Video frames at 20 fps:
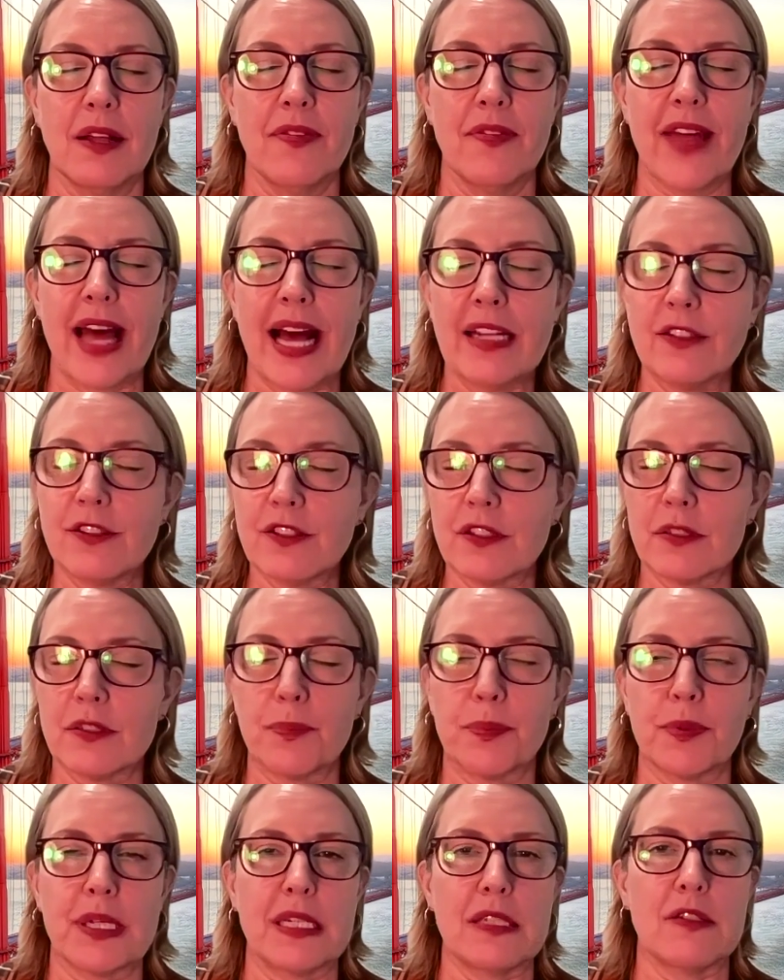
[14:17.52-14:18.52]
that just
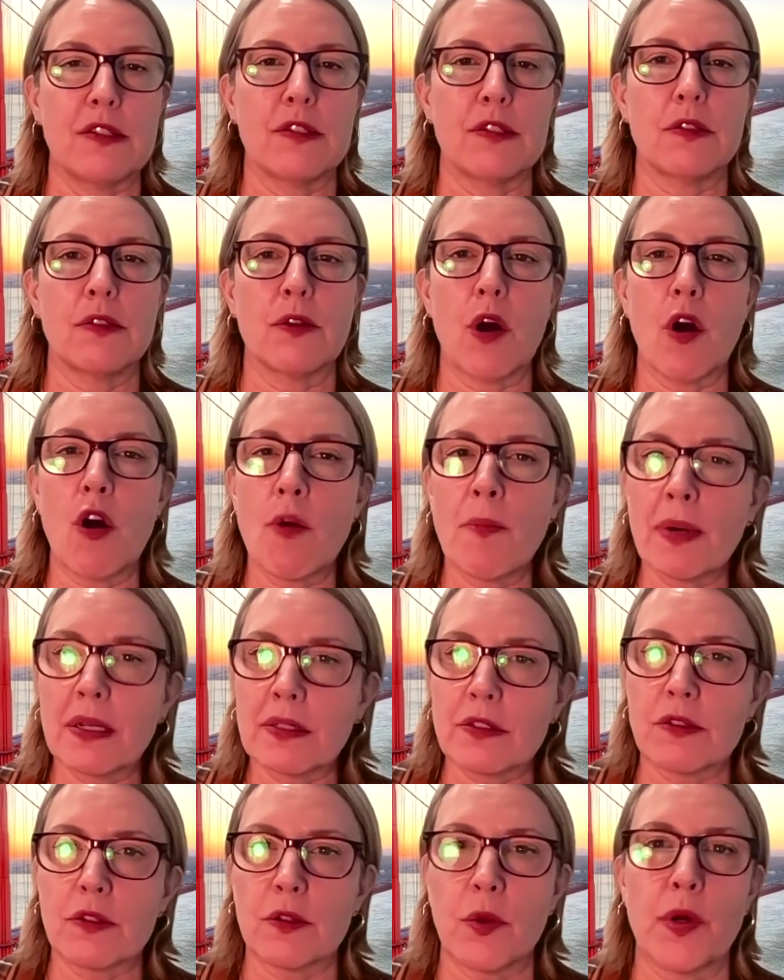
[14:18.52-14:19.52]
breeds so
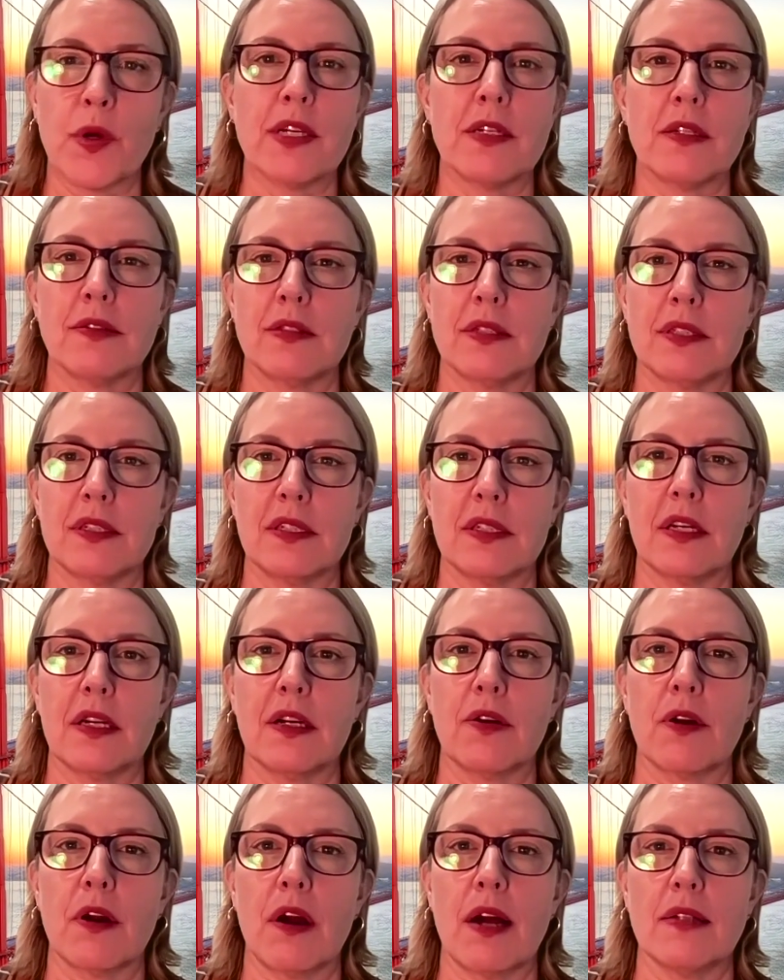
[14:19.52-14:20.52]
much loyalty
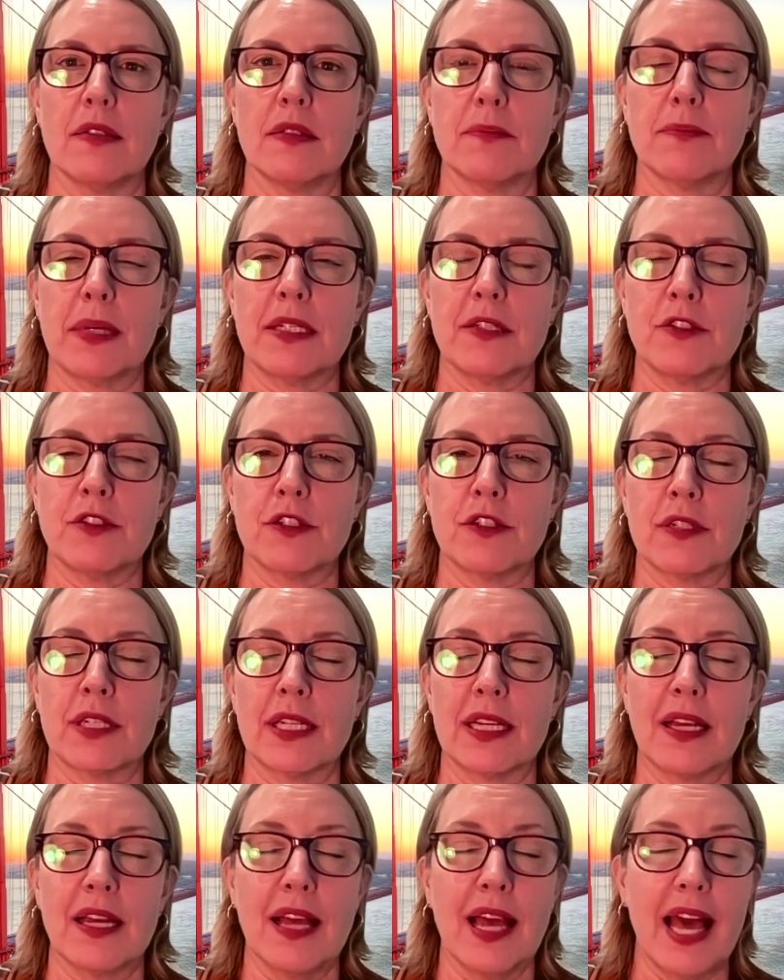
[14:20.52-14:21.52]
across my
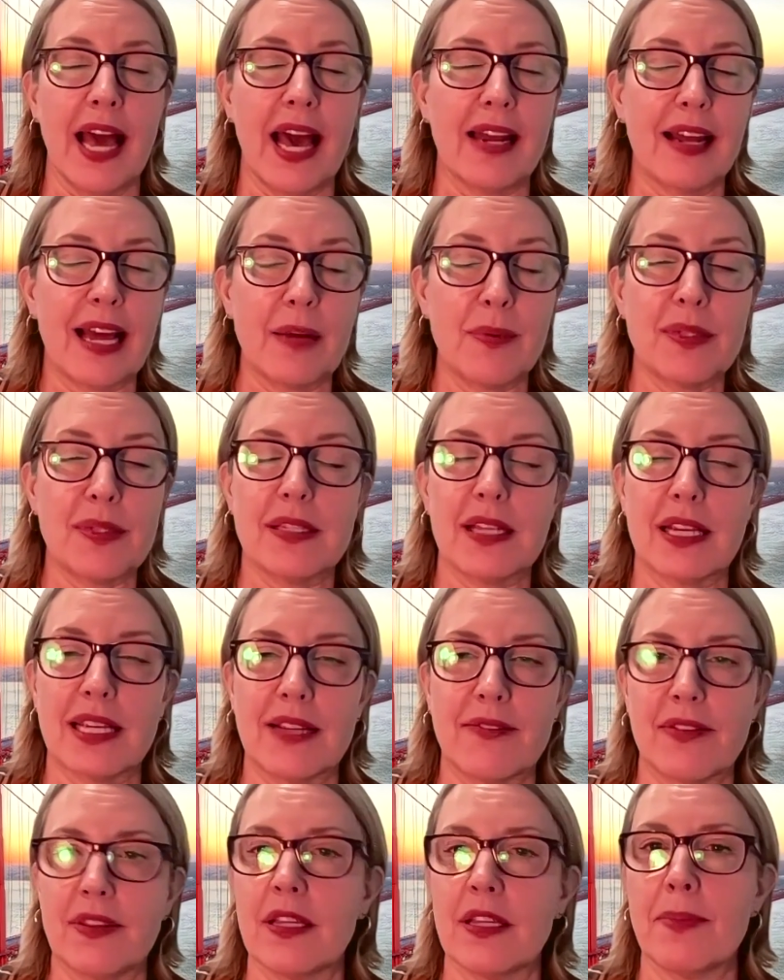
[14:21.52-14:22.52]
journey. And I would say
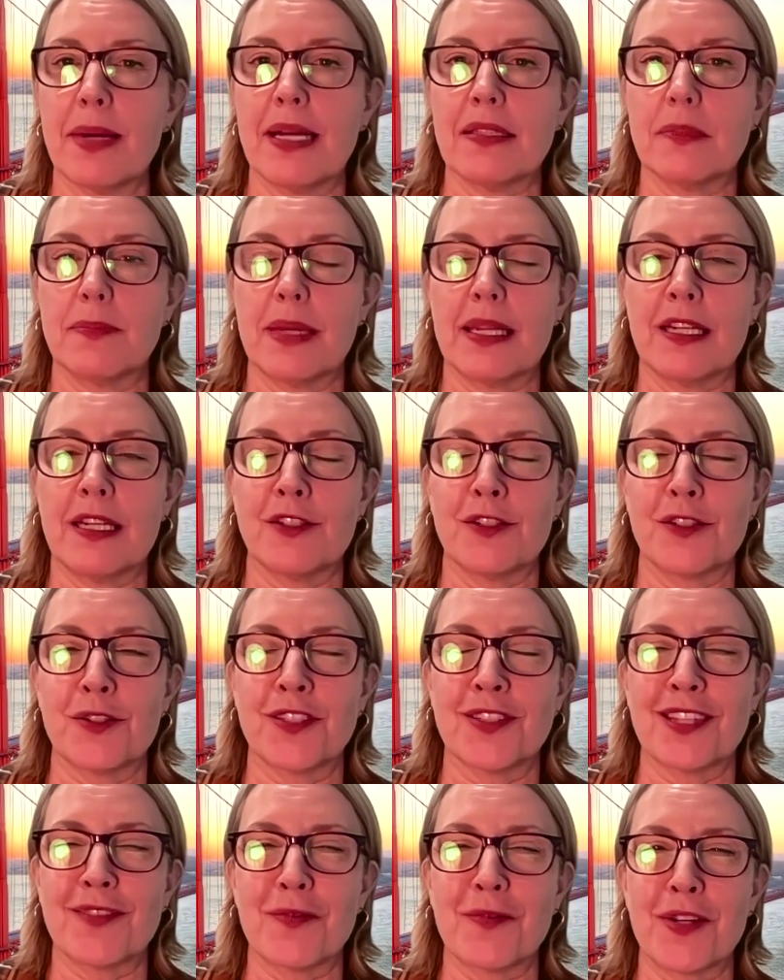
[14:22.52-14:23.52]
even the best
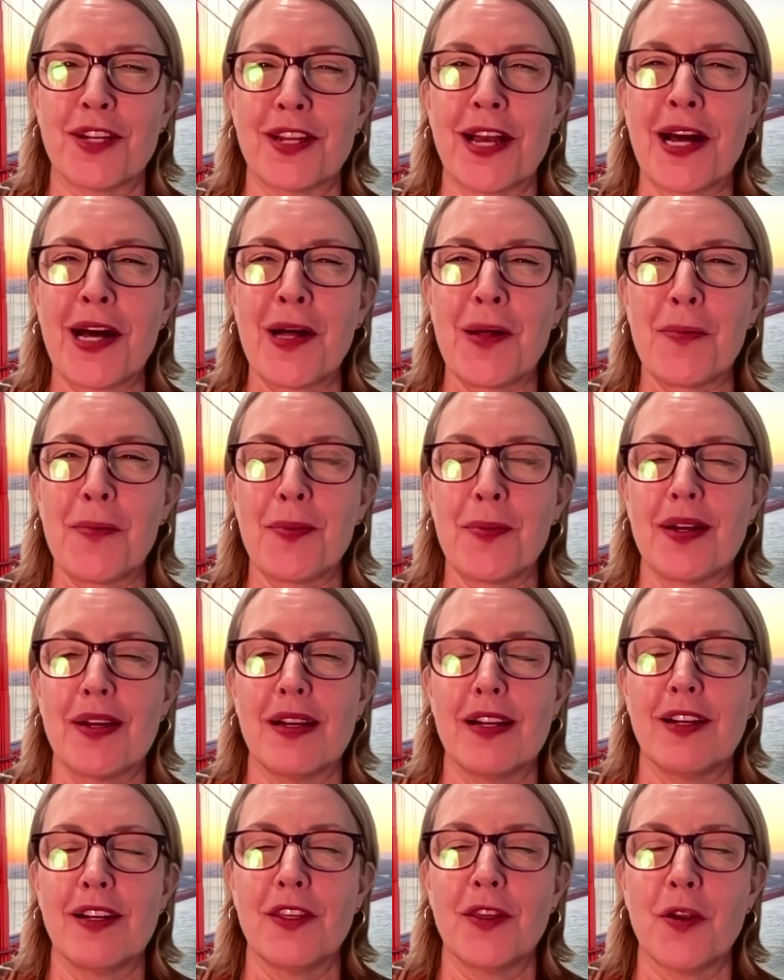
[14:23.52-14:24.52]
managers would help
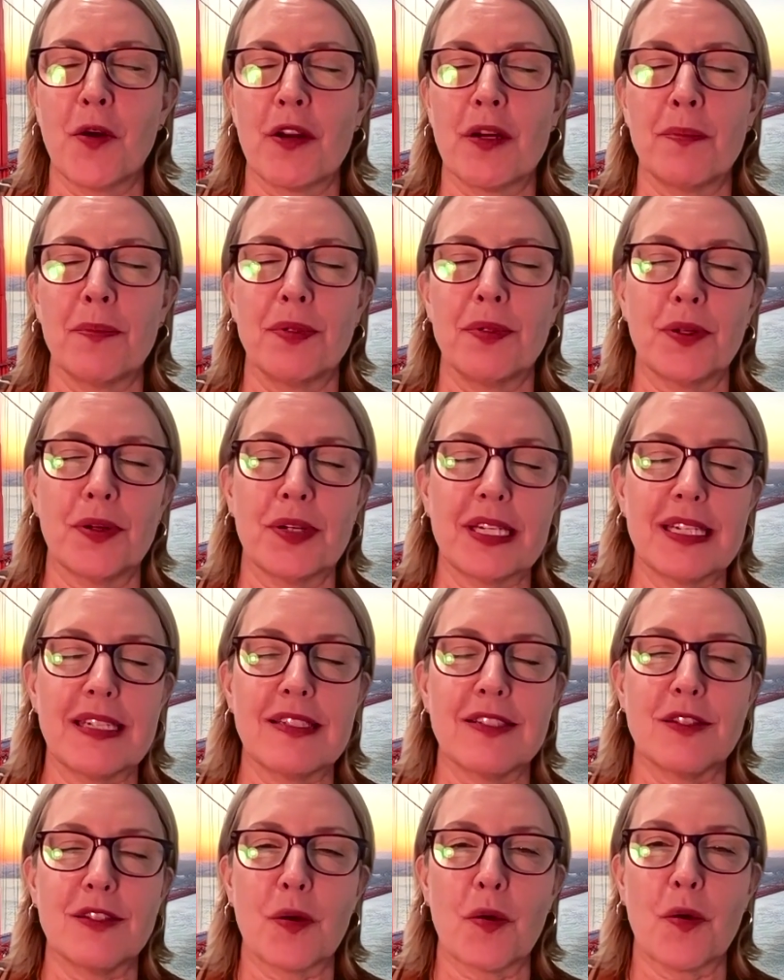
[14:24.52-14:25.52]
your
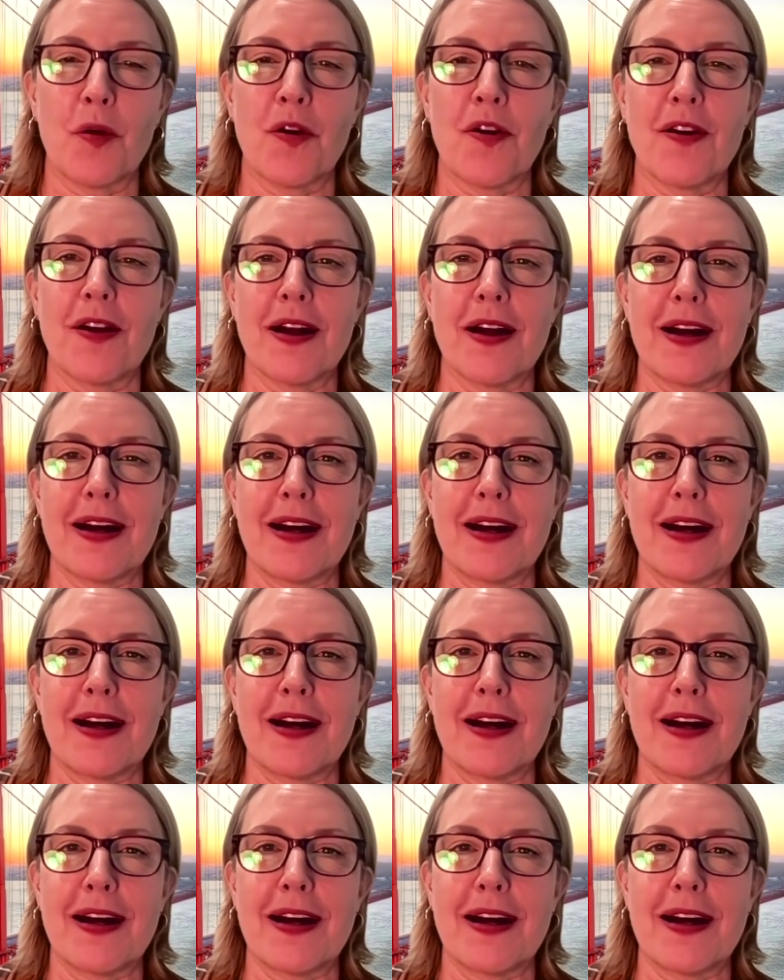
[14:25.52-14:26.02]
employees or